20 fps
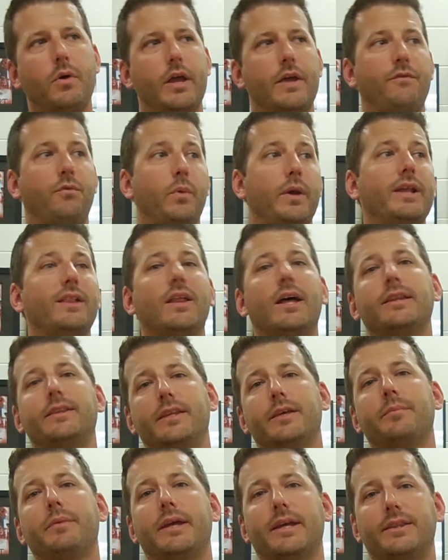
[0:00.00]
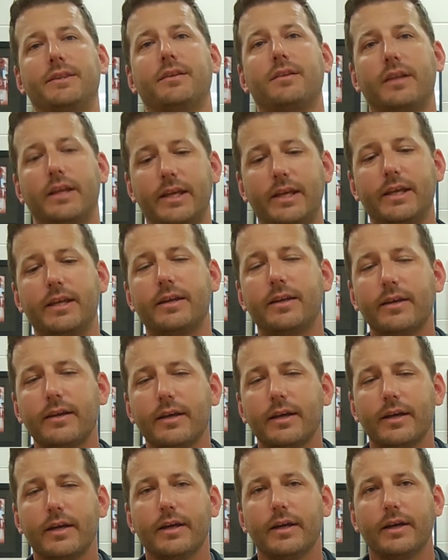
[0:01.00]
If we let them get the lead,
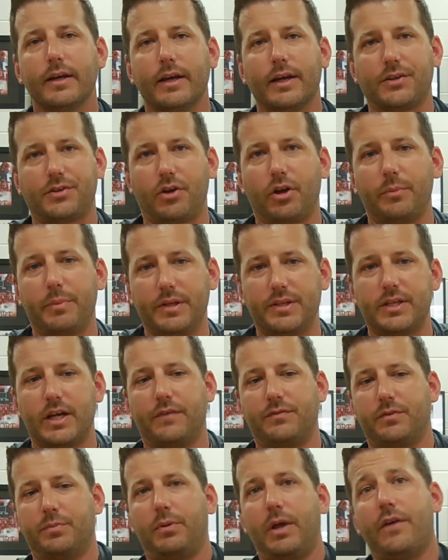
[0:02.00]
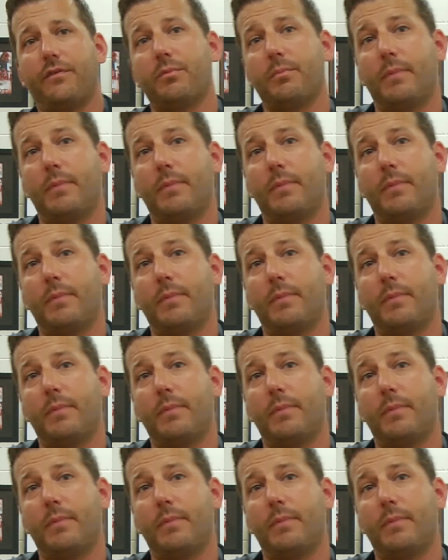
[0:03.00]
it's going to be tough to play from